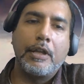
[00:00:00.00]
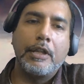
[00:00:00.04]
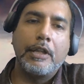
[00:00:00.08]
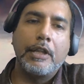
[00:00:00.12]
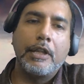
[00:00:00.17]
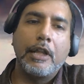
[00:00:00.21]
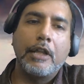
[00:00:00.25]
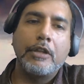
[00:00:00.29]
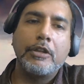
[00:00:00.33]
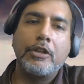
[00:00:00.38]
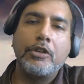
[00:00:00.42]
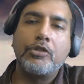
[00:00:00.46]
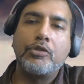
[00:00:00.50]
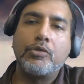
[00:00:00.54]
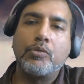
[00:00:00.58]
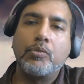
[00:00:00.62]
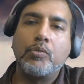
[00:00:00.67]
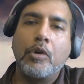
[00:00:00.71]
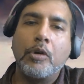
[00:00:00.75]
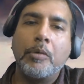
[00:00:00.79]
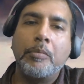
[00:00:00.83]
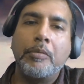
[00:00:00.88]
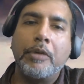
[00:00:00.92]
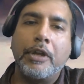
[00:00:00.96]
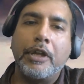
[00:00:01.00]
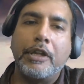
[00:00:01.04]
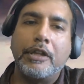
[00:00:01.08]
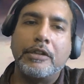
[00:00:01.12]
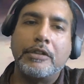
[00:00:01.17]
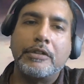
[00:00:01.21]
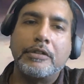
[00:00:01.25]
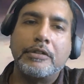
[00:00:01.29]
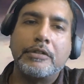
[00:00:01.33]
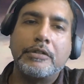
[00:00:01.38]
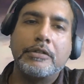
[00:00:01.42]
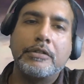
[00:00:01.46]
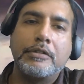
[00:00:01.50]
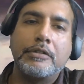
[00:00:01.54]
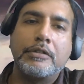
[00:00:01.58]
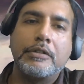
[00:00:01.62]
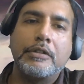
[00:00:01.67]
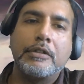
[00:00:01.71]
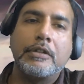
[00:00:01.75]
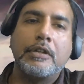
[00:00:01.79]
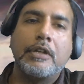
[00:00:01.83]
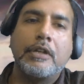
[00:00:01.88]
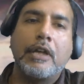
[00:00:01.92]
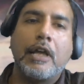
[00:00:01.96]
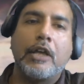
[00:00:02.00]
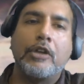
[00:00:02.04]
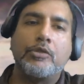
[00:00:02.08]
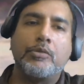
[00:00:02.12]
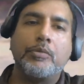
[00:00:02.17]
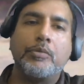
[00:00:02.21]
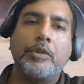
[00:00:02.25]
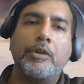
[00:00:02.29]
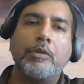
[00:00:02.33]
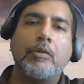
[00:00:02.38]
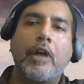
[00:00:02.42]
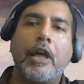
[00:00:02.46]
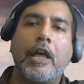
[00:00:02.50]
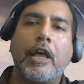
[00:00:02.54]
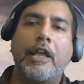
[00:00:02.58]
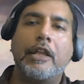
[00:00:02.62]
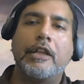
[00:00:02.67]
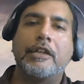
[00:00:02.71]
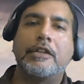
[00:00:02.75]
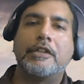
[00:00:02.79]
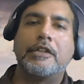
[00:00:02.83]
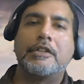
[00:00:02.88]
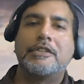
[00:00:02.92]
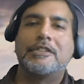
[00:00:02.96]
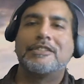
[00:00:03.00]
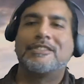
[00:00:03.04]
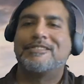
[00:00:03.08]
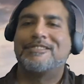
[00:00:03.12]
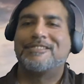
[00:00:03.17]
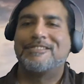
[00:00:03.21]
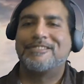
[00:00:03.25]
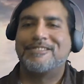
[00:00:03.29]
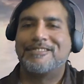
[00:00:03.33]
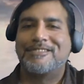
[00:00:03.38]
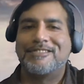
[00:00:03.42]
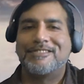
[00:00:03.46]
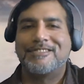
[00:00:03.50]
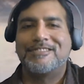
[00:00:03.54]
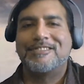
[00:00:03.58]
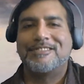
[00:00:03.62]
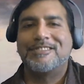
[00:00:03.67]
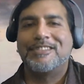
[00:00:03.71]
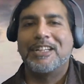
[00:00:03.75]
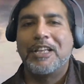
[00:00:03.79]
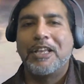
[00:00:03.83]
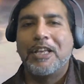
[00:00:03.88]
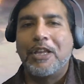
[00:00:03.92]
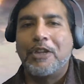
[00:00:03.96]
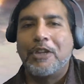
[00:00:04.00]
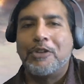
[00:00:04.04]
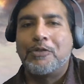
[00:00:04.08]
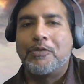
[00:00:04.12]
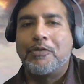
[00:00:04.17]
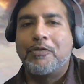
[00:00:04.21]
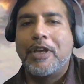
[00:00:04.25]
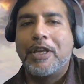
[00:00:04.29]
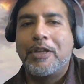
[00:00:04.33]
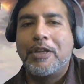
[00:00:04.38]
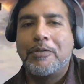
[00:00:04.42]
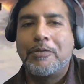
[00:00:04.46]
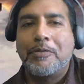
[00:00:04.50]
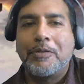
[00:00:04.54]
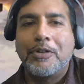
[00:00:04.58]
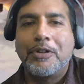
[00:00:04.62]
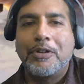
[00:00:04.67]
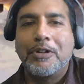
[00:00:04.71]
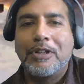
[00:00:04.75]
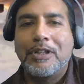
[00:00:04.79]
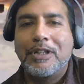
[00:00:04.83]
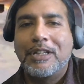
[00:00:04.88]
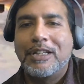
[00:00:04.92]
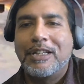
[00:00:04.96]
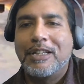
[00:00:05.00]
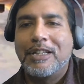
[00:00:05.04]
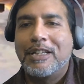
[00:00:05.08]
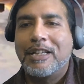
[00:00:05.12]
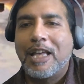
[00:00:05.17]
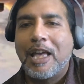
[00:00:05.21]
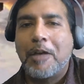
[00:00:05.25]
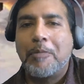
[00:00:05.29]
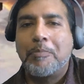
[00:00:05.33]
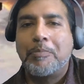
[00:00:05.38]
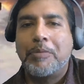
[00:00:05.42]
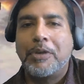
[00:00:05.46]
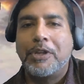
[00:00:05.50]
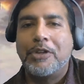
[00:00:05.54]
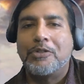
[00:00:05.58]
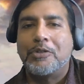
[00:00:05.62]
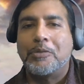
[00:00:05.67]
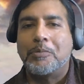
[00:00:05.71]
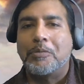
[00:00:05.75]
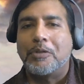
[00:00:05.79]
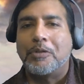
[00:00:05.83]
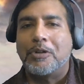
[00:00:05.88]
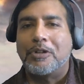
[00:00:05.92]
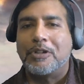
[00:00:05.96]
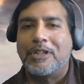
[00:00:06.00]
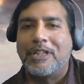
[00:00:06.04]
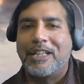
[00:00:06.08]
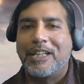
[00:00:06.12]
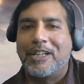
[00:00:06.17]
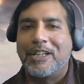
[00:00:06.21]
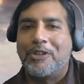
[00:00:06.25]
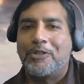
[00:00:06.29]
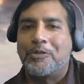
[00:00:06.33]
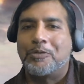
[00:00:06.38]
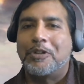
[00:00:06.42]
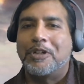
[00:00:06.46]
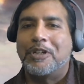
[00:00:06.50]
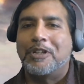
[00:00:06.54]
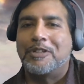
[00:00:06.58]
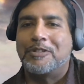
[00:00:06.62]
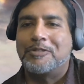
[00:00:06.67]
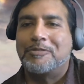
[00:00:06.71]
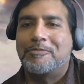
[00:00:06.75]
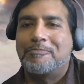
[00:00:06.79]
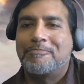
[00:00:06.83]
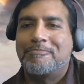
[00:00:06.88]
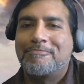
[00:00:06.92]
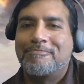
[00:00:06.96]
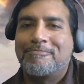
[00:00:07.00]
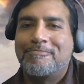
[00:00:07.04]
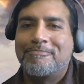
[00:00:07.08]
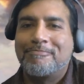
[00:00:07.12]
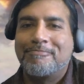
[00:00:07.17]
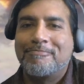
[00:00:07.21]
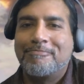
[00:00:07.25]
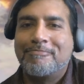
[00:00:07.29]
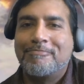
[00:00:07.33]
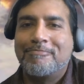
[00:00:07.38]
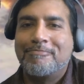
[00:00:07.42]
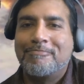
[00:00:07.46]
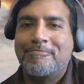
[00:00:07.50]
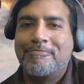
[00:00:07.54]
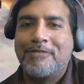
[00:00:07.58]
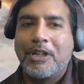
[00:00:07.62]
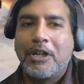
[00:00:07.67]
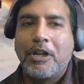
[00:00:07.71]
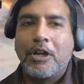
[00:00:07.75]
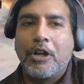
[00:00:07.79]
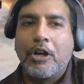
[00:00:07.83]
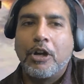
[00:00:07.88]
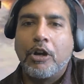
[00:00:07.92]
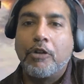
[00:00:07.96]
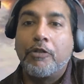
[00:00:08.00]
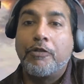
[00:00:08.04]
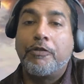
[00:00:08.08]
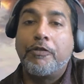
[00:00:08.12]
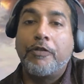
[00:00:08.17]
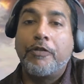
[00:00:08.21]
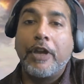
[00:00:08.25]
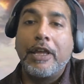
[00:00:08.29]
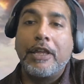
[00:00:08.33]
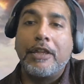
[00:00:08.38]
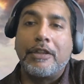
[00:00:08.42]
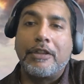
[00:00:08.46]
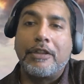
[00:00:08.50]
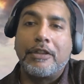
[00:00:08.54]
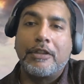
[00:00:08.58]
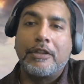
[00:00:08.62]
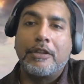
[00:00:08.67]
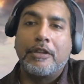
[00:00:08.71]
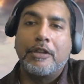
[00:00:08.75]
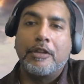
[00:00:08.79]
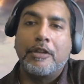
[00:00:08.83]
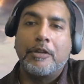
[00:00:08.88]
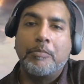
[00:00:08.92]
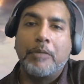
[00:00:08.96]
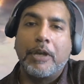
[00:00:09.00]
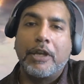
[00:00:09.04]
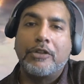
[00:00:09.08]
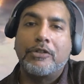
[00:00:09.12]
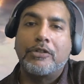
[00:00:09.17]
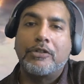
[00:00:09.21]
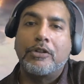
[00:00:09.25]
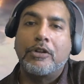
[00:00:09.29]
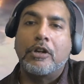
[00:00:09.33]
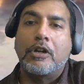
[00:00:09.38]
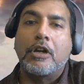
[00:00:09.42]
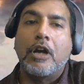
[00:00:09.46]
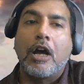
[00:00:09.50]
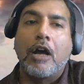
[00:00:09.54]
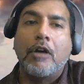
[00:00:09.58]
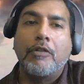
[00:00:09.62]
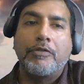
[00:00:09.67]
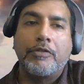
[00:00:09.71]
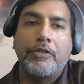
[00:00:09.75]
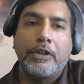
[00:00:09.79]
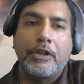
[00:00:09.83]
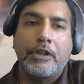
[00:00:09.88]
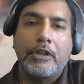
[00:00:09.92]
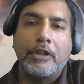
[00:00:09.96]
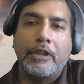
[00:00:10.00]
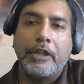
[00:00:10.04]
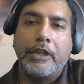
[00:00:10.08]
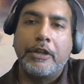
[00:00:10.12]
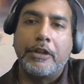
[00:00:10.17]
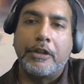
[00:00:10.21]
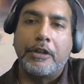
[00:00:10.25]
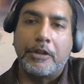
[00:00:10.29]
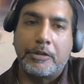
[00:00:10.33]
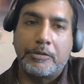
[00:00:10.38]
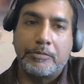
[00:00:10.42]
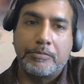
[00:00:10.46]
Now this woman, as we read, is faithful and peaceable in Israel. Her faith makes her a confident leader.